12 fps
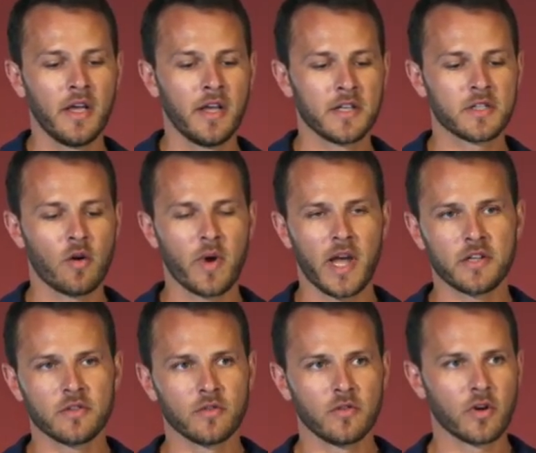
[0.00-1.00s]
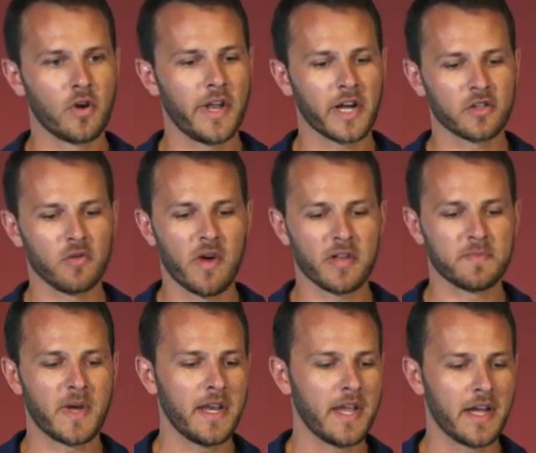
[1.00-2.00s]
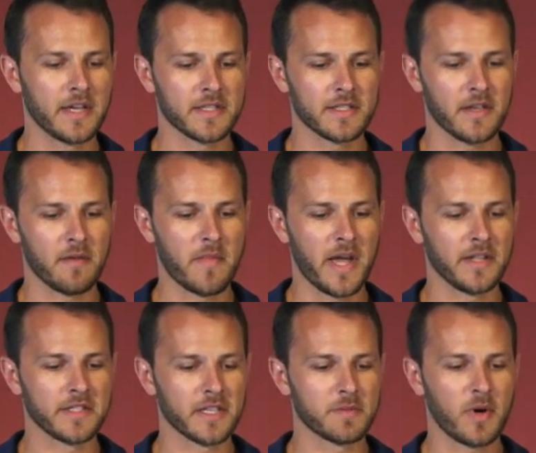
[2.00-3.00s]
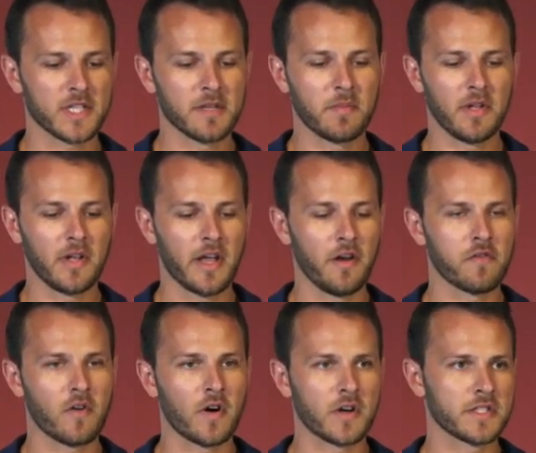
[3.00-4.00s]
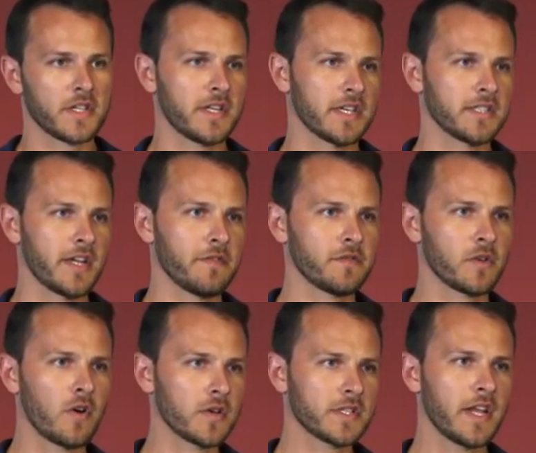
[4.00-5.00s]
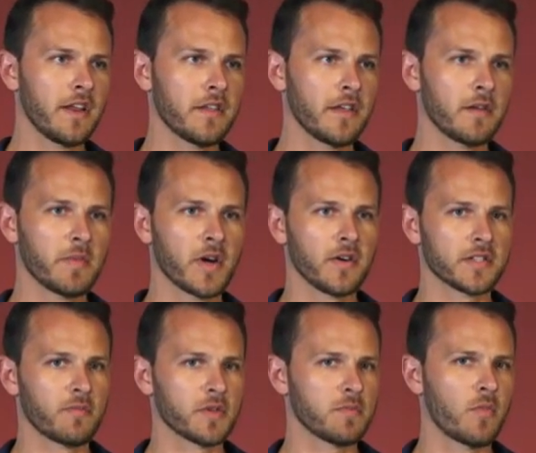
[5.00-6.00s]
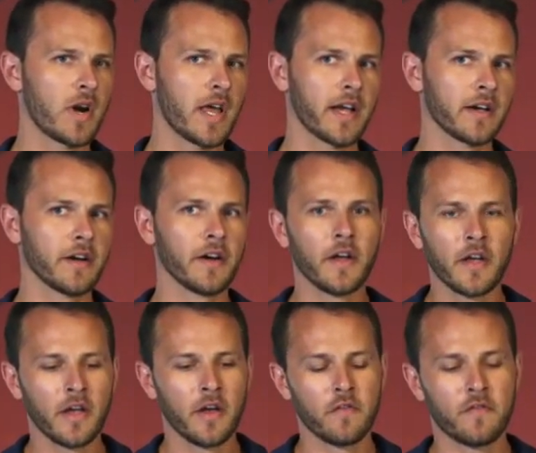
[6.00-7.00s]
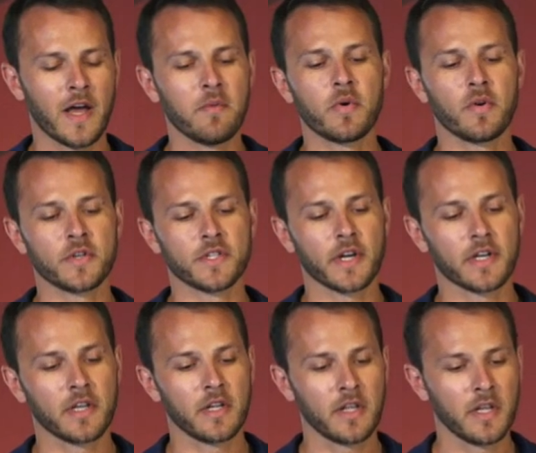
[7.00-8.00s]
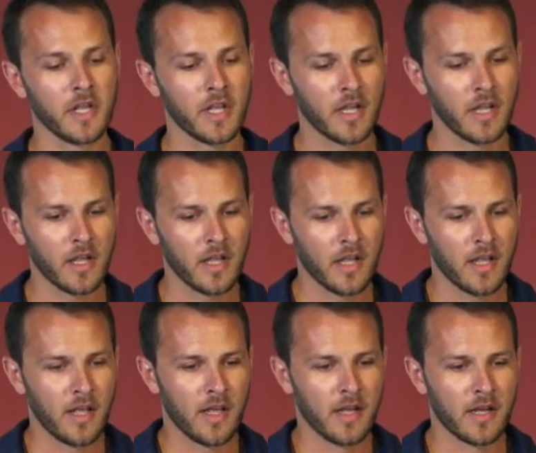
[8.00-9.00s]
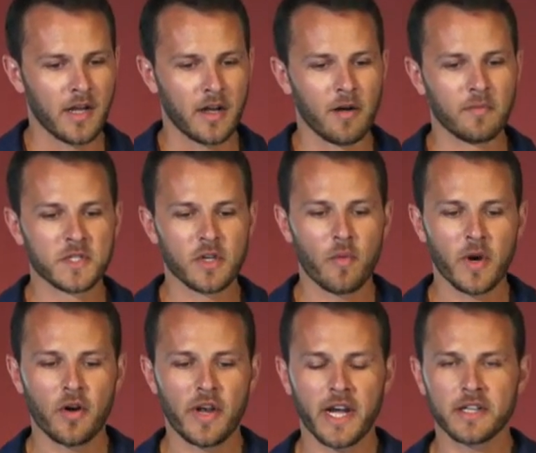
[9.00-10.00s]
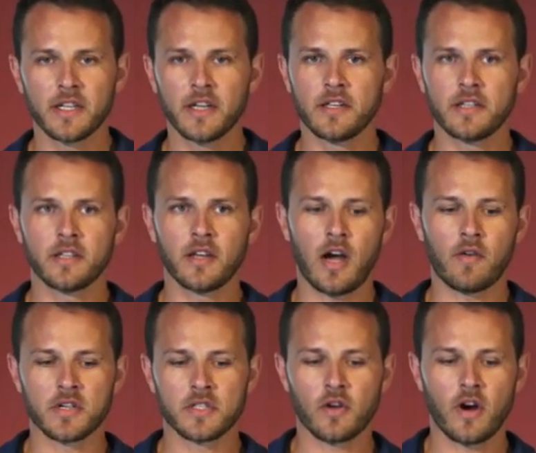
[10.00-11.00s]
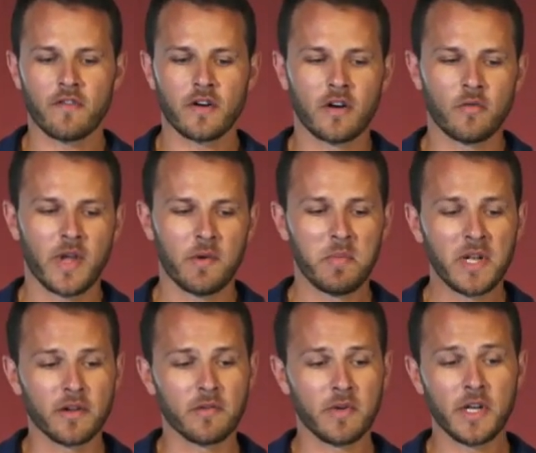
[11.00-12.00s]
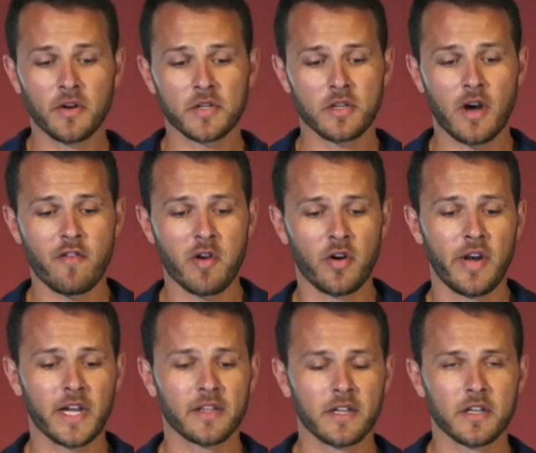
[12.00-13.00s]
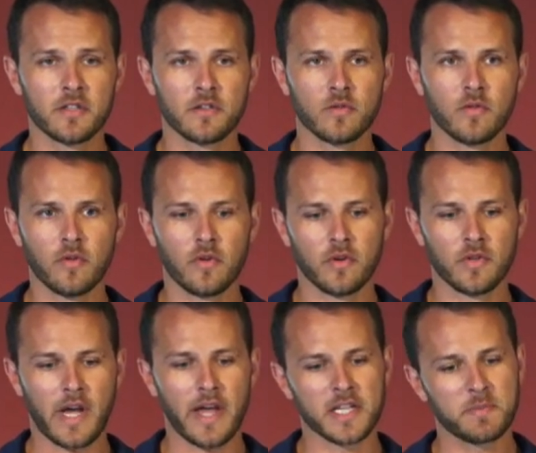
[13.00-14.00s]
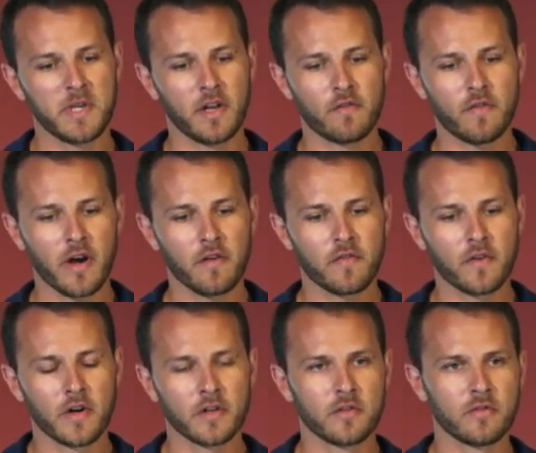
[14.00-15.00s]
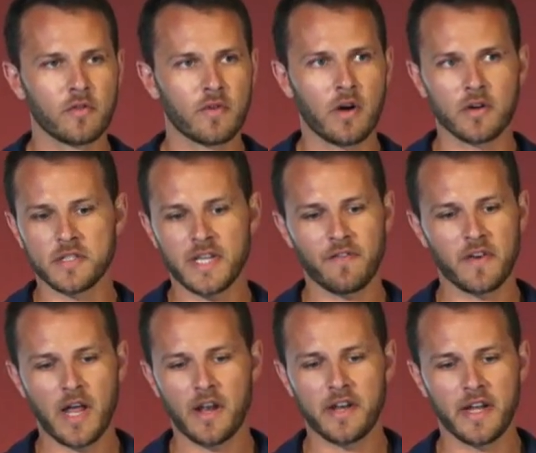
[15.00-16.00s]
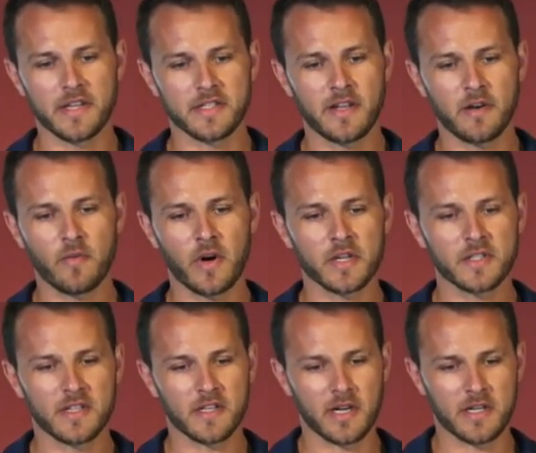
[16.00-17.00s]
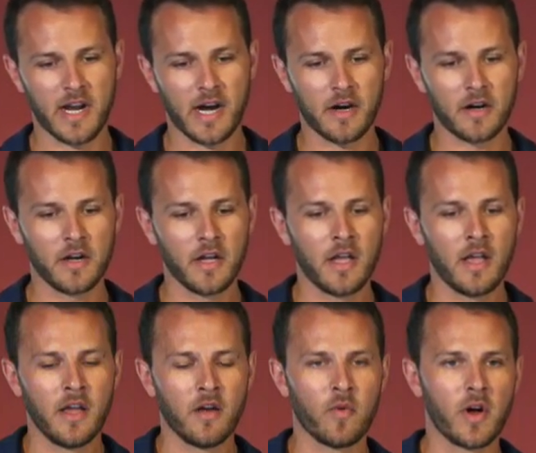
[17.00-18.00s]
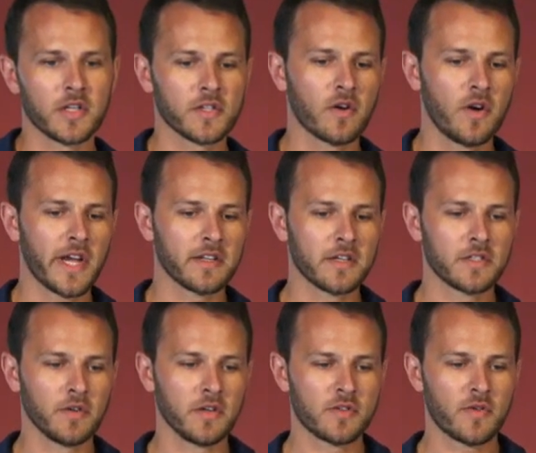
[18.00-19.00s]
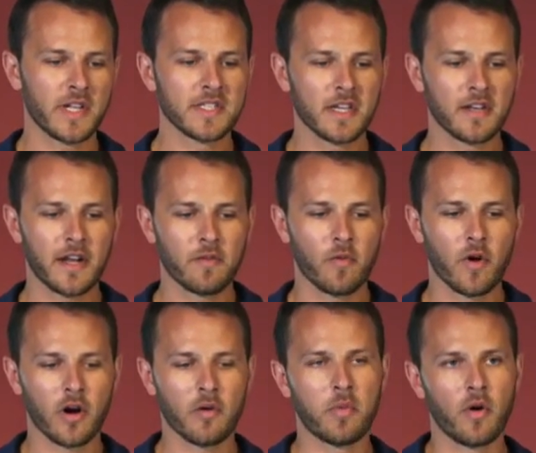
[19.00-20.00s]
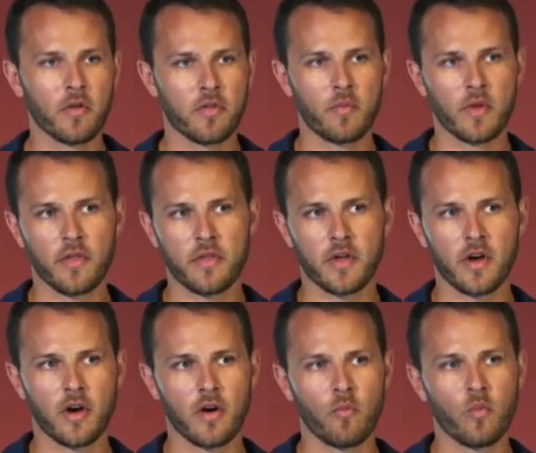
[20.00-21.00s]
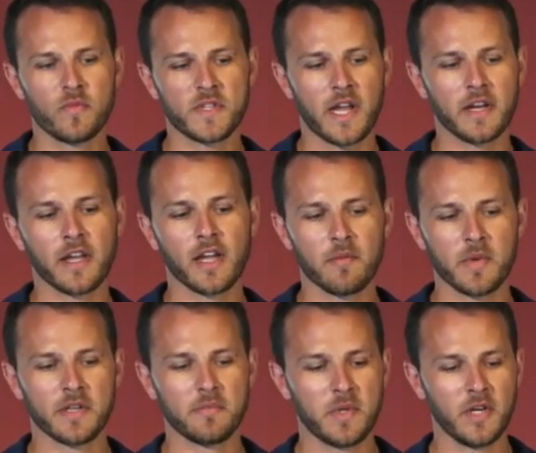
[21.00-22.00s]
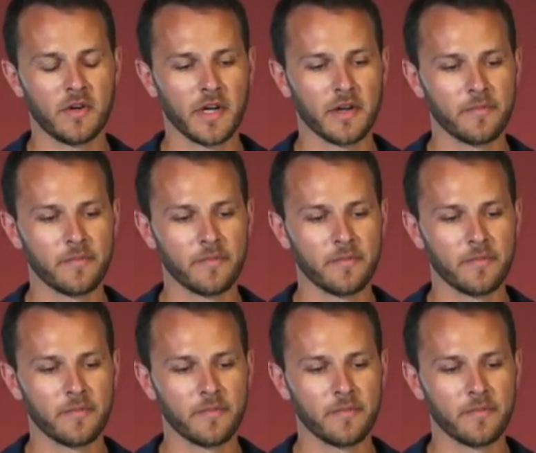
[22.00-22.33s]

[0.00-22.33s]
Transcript: So we had to connect to as many AS ends as possible. And of course, it doesn't have to cost anything because it was more like a fun project. Um, so we connected our server, we built a Linux server, we connected it to the IXP in Frankfurt, to around 700 AS networks that are there. We also connected it to a transit network, both with uh, 10 gigabit peering.